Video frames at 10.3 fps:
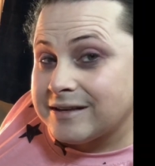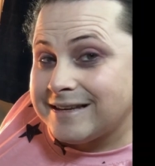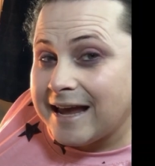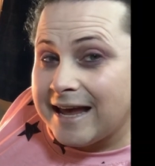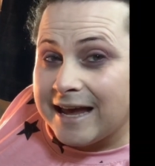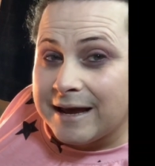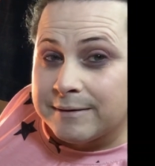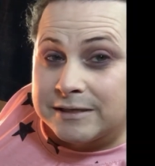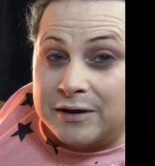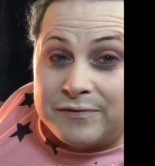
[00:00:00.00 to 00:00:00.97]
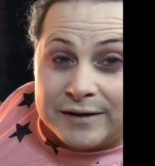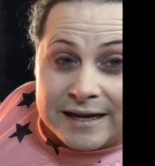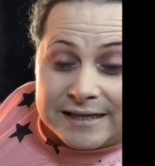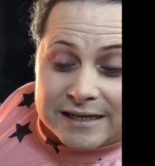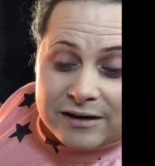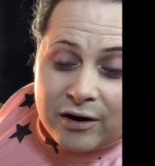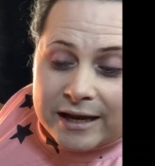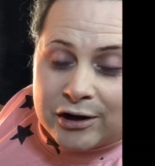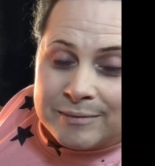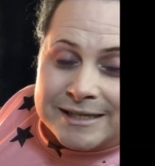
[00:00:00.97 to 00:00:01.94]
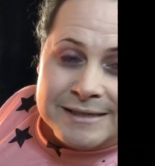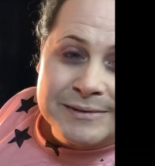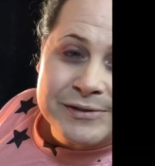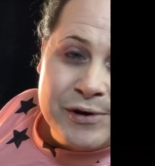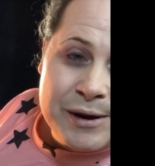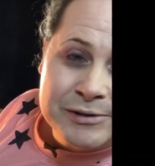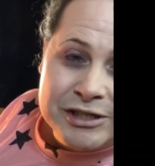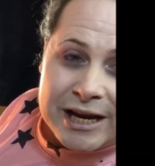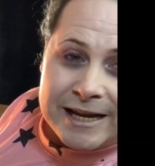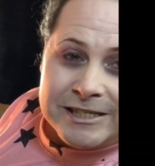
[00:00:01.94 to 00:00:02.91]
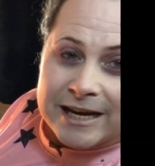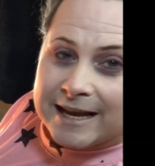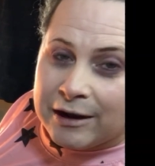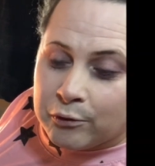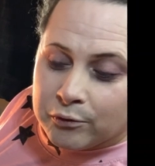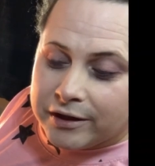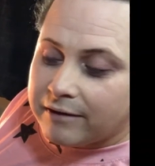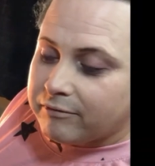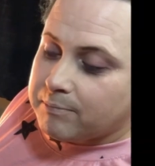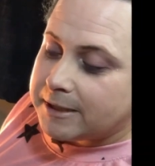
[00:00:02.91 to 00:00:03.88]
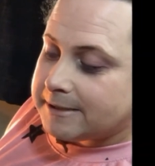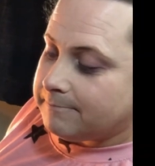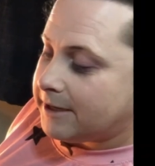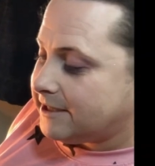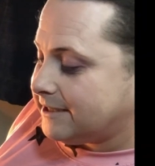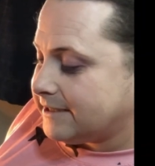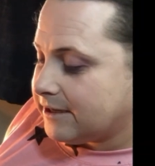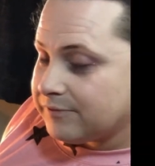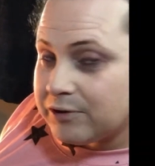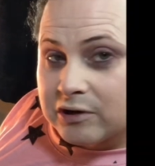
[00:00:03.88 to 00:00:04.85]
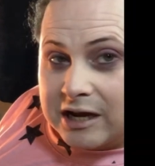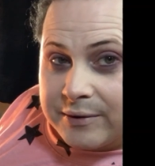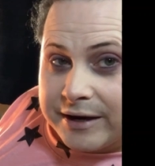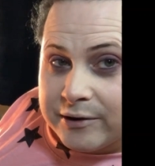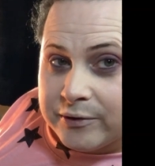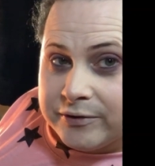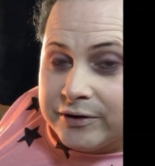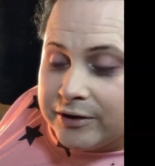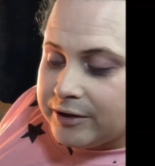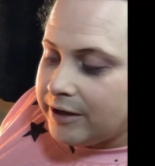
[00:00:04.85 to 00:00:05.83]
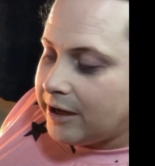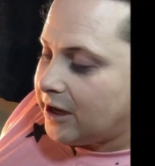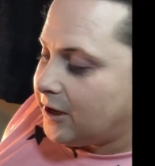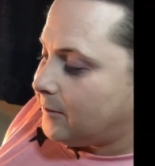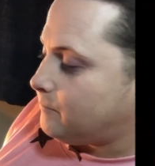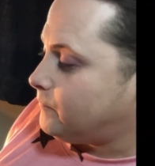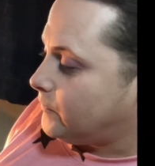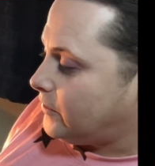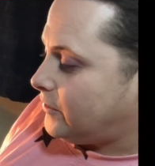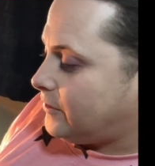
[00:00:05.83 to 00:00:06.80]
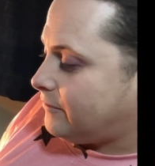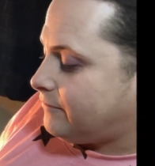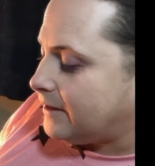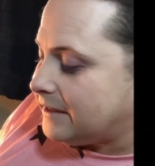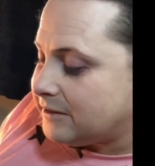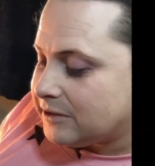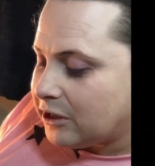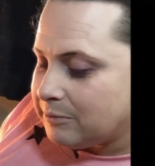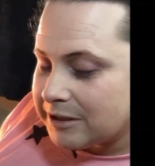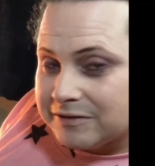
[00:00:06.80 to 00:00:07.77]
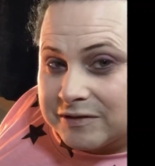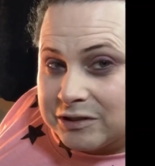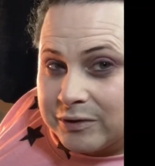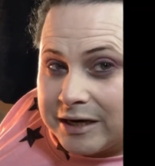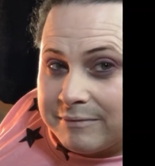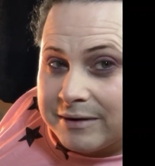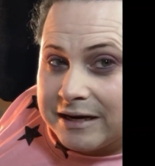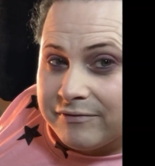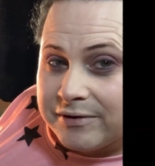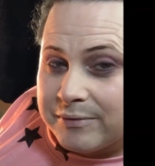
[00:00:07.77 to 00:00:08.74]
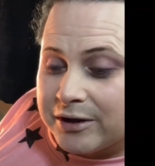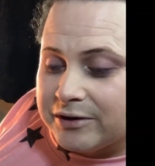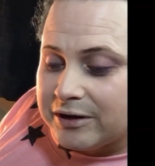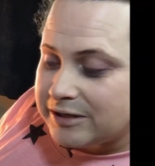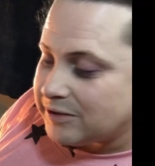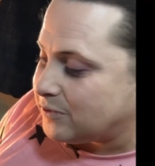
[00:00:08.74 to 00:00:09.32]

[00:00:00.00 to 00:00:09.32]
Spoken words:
Yeah, don't forget to like, comment, subscribe, share. Check out all the other bits and pieces that I've got going on. Thank you so much for joining me, everyone, as